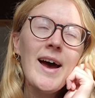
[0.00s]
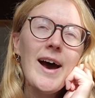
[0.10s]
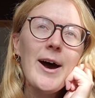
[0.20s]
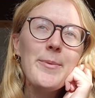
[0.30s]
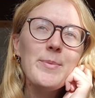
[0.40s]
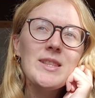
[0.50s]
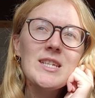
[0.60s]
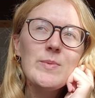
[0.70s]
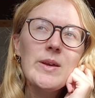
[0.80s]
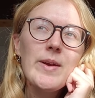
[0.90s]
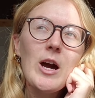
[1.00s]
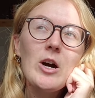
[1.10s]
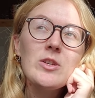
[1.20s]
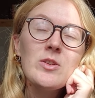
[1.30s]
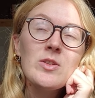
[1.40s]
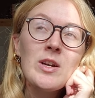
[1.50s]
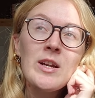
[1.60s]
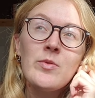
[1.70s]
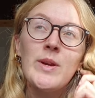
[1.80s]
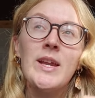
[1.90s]
But this week we also
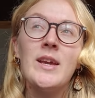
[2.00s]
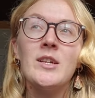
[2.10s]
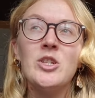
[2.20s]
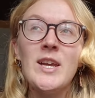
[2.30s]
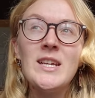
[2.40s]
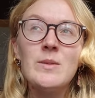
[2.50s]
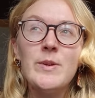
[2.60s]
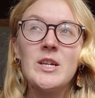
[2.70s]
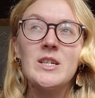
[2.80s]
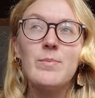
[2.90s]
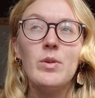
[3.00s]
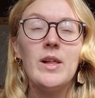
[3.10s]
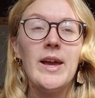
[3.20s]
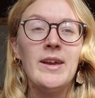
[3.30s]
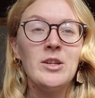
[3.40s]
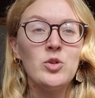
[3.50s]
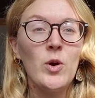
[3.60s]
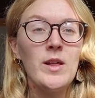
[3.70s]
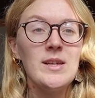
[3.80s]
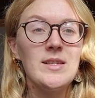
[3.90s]
started reading Shakespeare's play
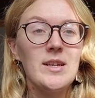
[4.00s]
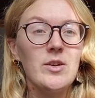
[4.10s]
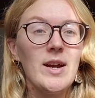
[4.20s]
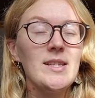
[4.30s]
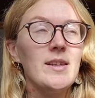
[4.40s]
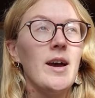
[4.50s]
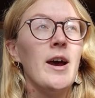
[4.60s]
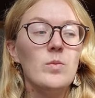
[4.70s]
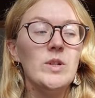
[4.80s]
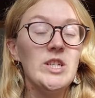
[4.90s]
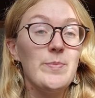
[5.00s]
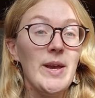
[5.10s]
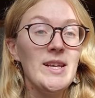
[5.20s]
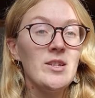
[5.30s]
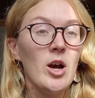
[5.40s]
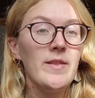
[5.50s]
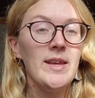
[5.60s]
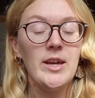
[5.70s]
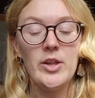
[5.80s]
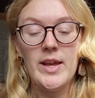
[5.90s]
Troilus and Cressida, which is based on the
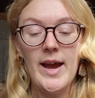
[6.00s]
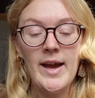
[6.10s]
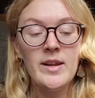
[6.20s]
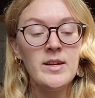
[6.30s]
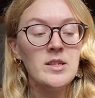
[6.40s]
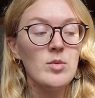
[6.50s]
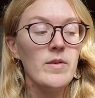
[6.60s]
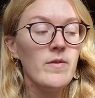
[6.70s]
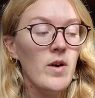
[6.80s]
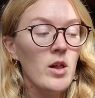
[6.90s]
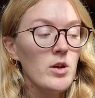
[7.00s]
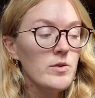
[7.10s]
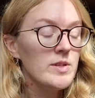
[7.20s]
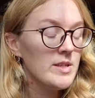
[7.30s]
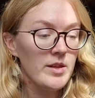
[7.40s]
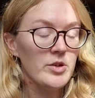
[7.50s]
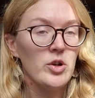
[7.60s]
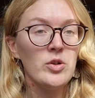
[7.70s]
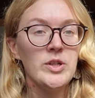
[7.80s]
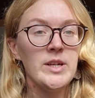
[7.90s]
Iliad. So it follows the
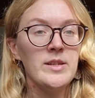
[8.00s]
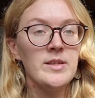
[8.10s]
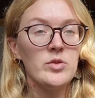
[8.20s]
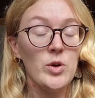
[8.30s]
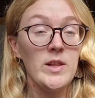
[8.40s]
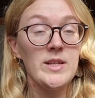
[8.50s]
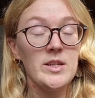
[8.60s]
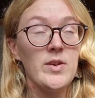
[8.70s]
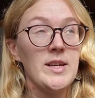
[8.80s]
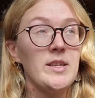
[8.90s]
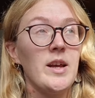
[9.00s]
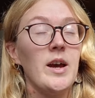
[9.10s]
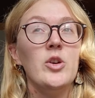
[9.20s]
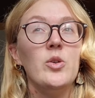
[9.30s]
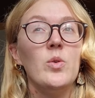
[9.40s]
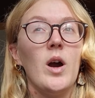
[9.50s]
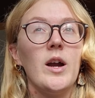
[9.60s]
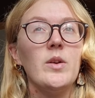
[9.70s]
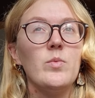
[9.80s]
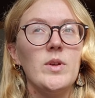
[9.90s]
Trojans, Troilus and Cressida, who
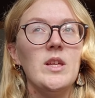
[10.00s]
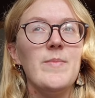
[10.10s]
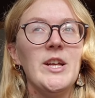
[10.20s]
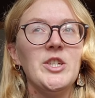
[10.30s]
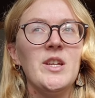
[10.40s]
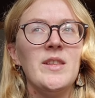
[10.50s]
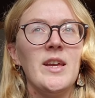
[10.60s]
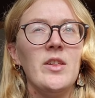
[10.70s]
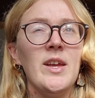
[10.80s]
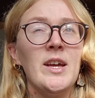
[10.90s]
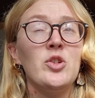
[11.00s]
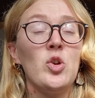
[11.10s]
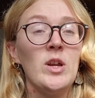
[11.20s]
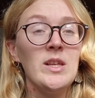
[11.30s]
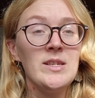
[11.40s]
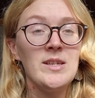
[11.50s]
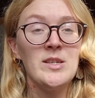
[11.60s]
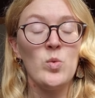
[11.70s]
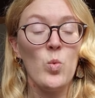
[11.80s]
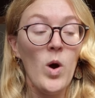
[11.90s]
aren't really mentioned in the Iliad. Troilus
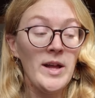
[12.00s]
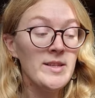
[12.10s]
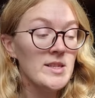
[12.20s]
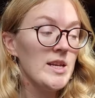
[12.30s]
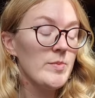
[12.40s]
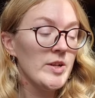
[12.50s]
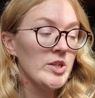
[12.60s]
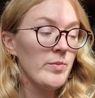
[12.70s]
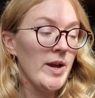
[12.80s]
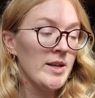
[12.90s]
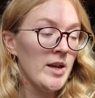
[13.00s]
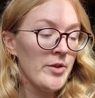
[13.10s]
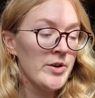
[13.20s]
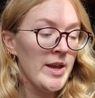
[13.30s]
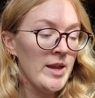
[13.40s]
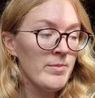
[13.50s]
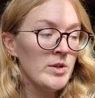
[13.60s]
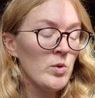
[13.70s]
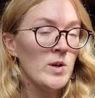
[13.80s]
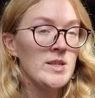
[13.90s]
is once. He's mentioned by another name
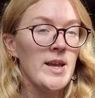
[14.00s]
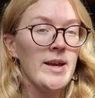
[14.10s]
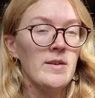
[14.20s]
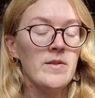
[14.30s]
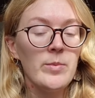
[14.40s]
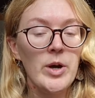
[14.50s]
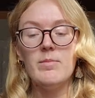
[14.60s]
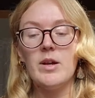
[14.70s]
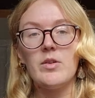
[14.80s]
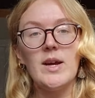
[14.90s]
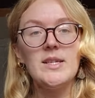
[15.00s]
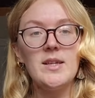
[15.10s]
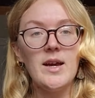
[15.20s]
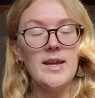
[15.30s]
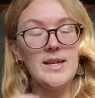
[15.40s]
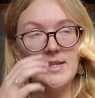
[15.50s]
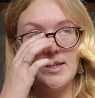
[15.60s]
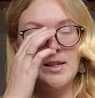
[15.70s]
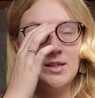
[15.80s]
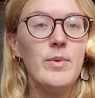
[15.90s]
towards the end of the book, but Cressida
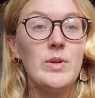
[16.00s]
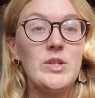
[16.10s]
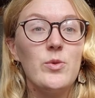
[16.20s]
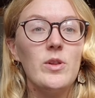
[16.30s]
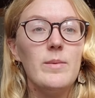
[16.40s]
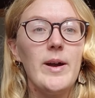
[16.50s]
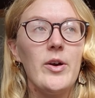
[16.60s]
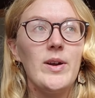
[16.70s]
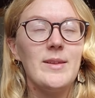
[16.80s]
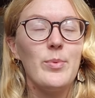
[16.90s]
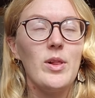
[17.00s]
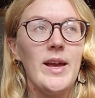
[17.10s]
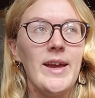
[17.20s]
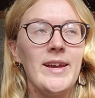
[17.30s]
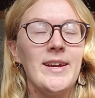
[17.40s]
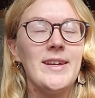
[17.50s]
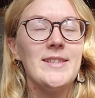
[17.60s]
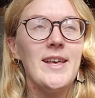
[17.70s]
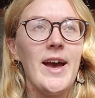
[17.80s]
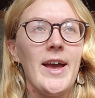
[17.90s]
isn't. But what's cool about the play is
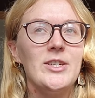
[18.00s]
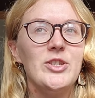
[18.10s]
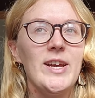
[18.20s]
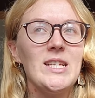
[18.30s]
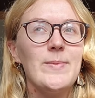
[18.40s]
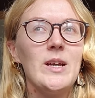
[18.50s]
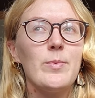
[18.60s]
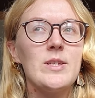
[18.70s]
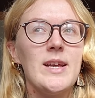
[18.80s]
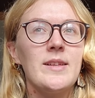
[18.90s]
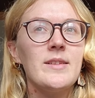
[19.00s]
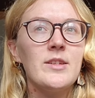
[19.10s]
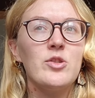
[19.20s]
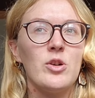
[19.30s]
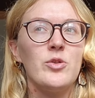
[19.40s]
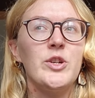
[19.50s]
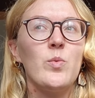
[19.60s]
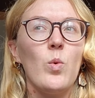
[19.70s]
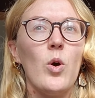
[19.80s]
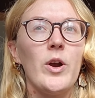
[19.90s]
that Shakespeare presents the Trojan
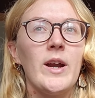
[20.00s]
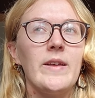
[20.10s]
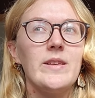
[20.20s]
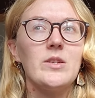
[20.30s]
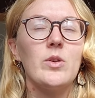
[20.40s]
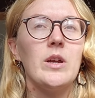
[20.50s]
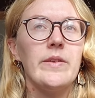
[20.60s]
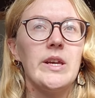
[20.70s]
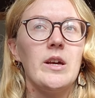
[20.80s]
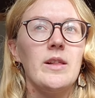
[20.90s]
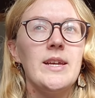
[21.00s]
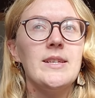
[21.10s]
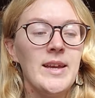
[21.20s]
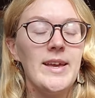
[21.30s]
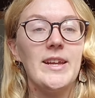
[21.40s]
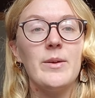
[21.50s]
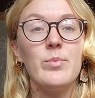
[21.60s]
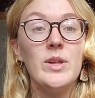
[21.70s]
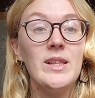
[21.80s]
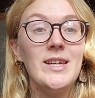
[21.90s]
War and the story of Achilles in a
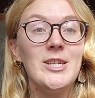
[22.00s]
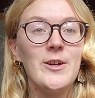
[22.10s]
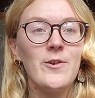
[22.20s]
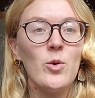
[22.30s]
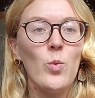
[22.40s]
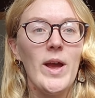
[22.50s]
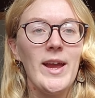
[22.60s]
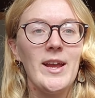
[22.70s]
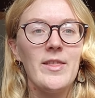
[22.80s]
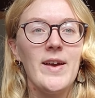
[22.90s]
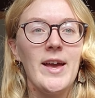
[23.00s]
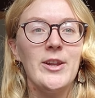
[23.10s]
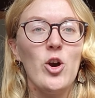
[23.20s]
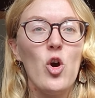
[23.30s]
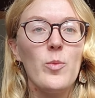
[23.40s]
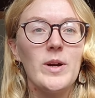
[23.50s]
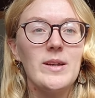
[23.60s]
completely different way than Homer